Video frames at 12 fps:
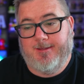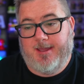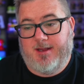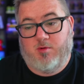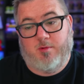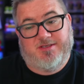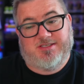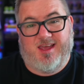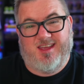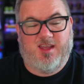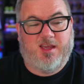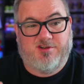And it will be
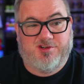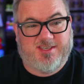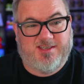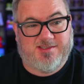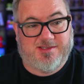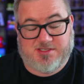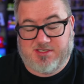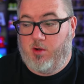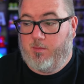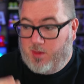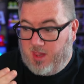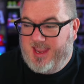slightly under-seasoned.
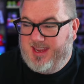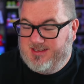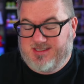So plain,